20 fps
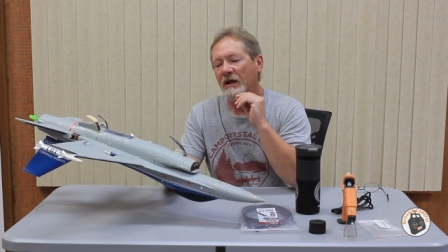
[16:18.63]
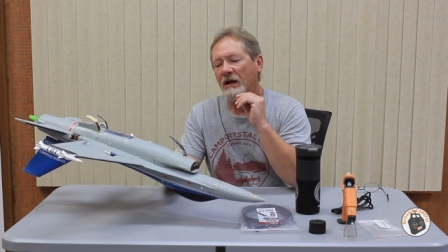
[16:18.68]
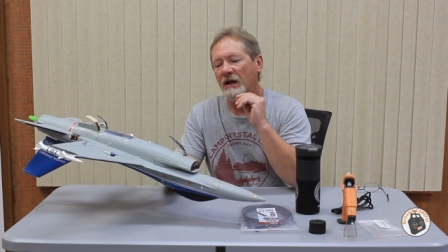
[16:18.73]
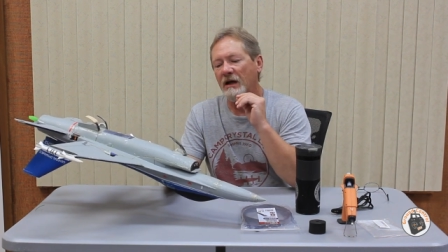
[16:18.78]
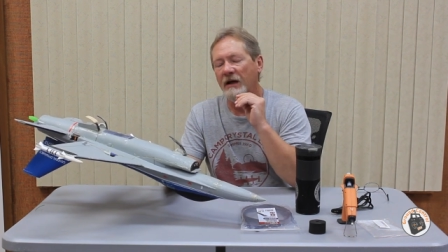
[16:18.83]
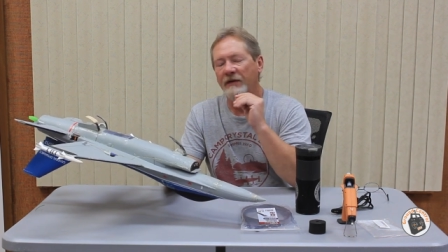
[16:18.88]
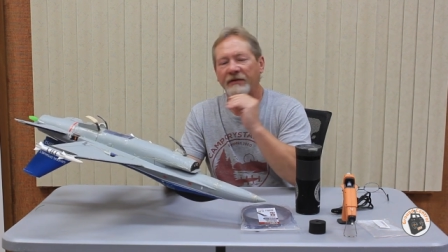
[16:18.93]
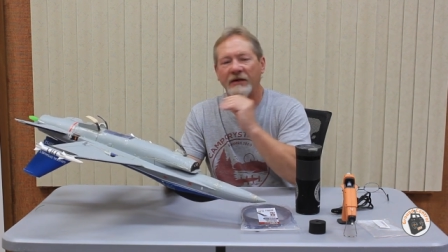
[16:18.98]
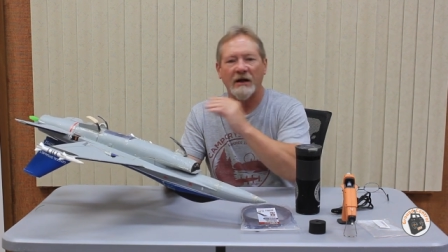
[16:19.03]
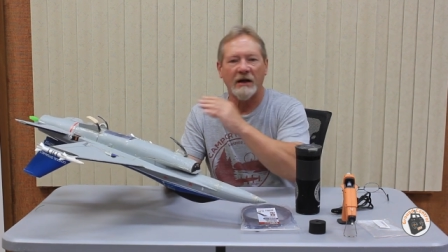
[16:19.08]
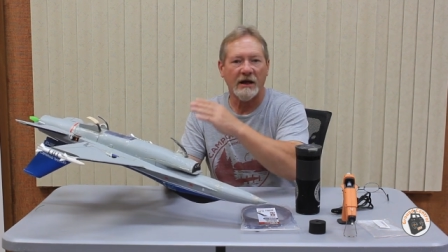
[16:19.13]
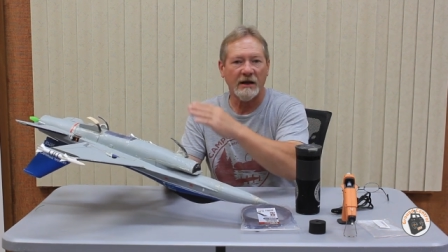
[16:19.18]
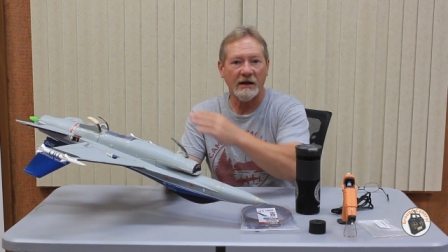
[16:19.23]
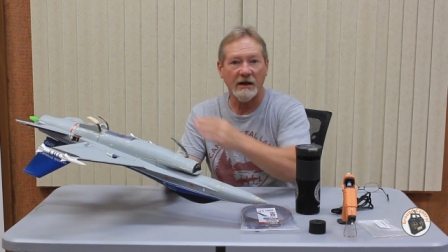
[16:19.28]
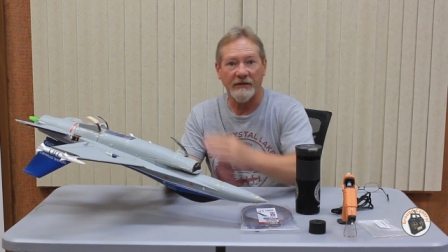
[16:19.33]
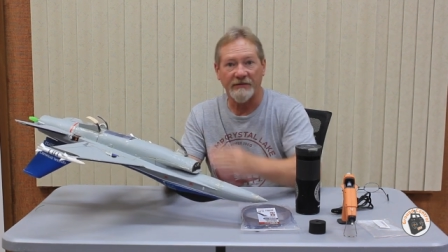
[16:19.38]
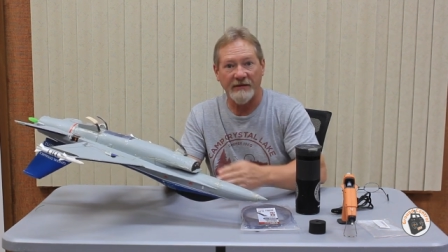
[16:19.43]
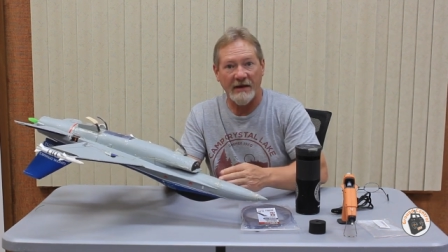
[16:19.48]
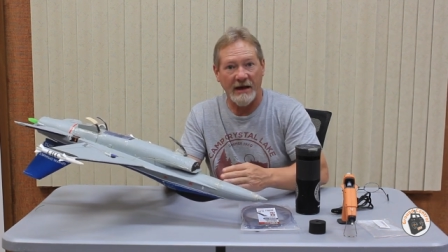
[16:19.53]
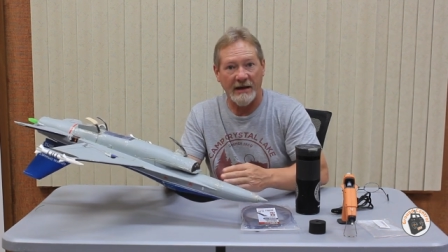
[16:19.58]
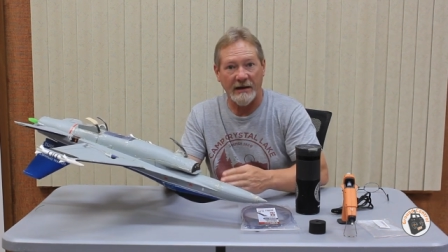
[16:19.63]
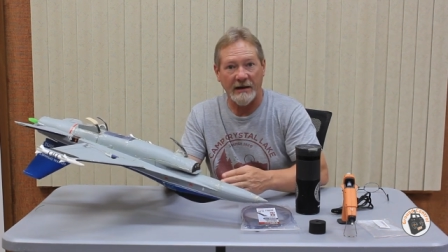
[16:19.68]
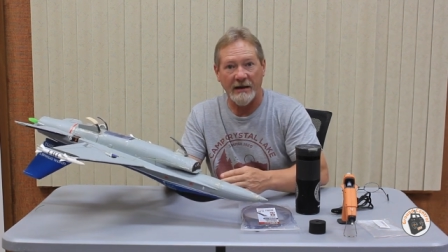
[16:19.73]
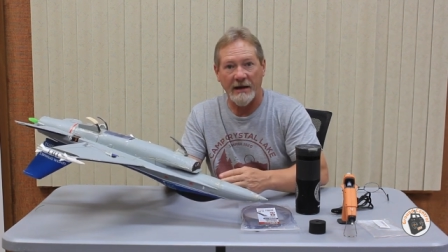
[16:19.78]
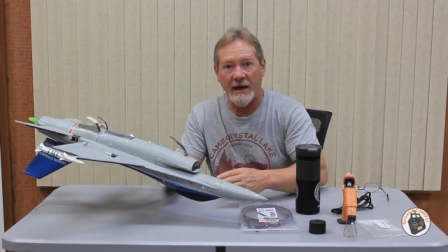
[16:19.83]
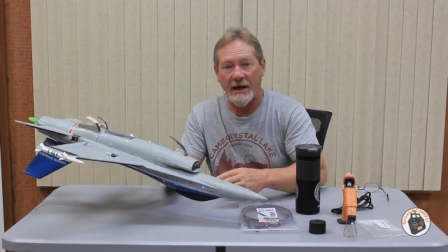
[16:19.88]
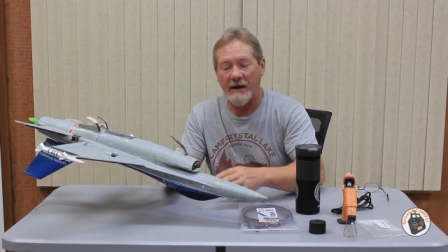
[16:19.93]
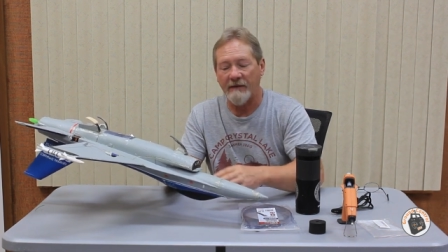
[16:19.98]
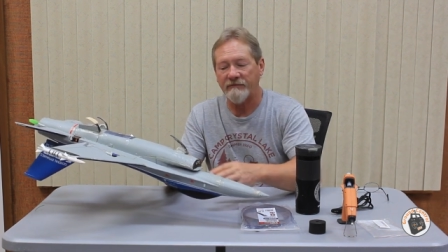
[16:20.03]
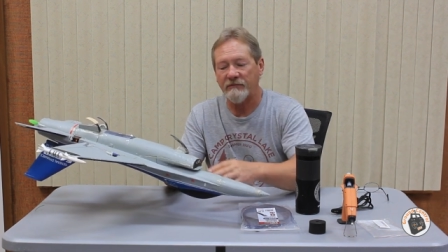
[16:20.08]
and then I cut that in
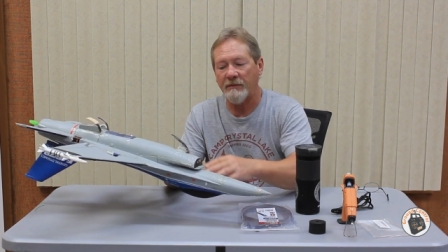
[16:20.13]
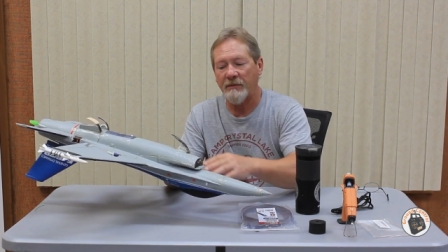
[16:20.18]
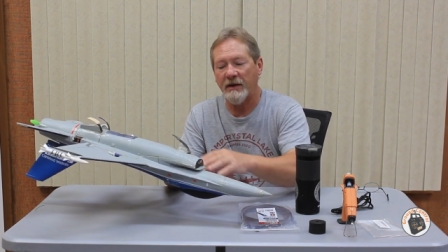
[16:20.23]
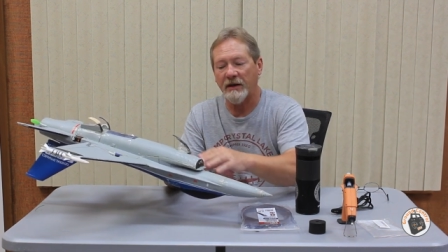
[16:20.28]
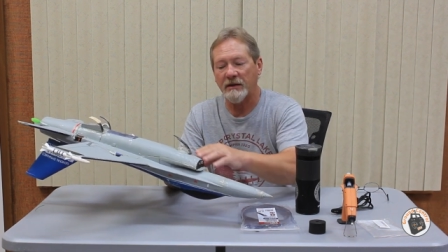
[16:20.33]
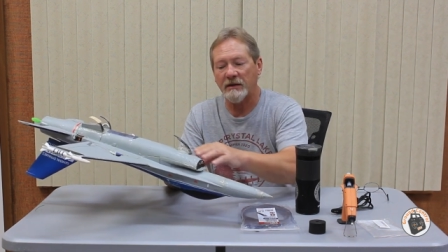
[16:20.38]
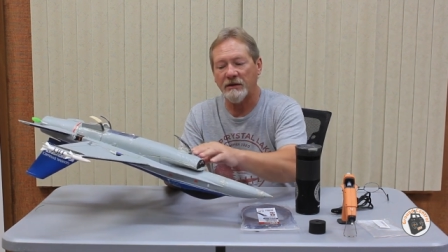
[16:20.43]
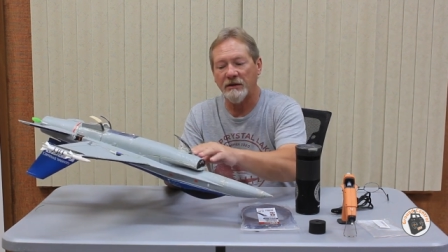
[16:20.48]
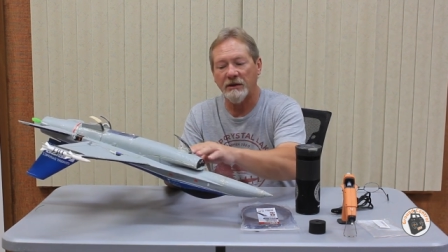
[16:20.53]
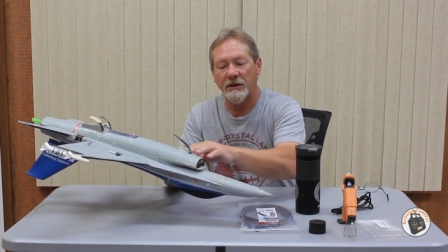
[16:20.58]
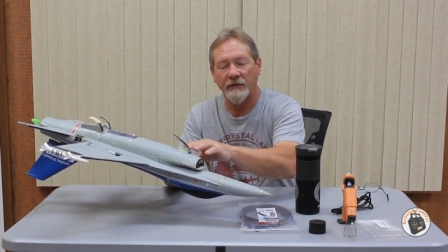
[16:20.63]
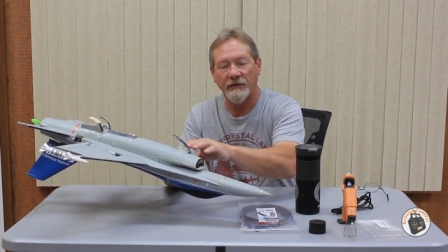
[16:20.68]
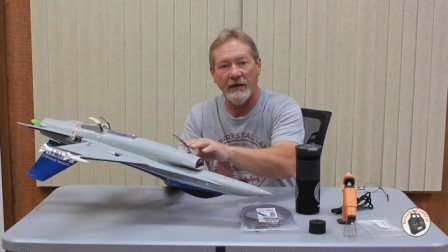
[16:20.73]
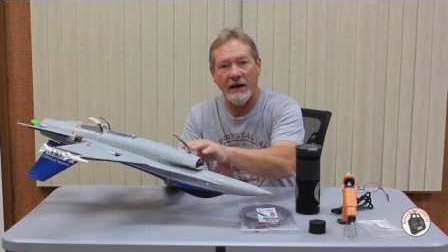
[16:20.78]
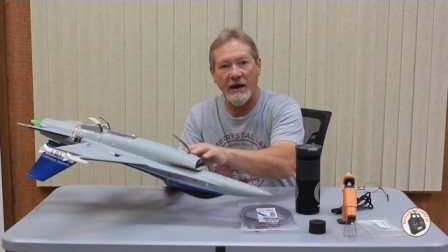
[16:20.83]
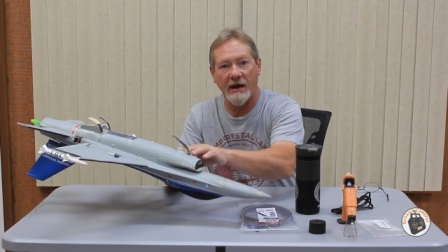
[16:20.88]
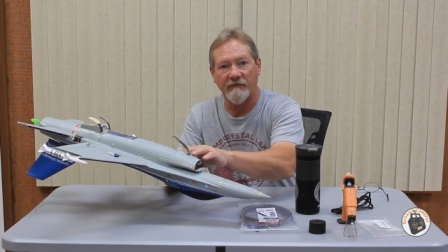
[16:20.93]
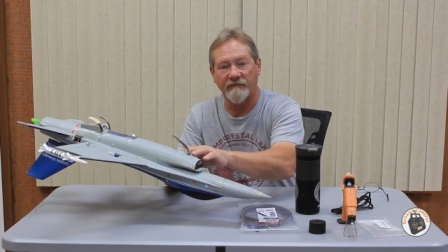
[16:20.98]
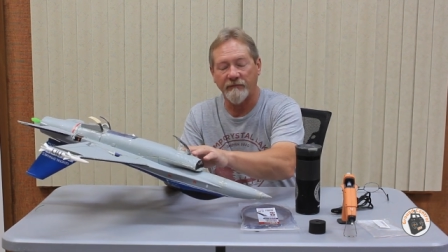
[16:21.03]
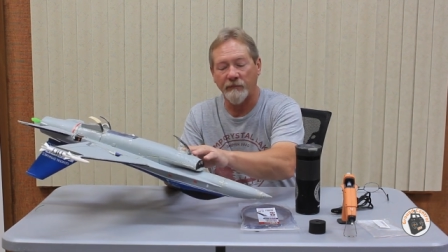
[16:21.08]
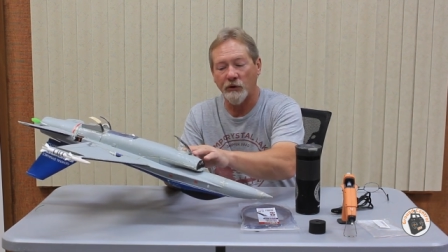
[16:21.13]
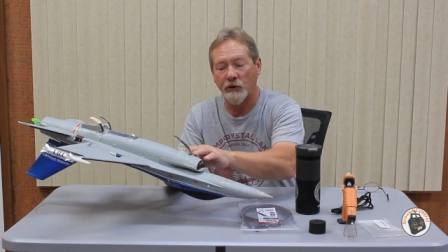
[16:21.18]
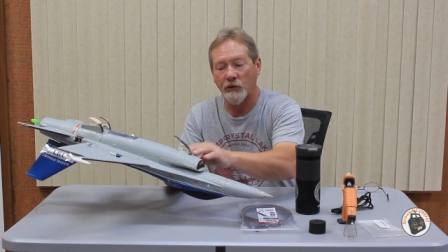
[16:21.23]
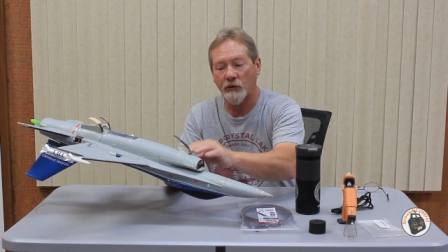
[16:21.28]
half to make, you know, the half moon,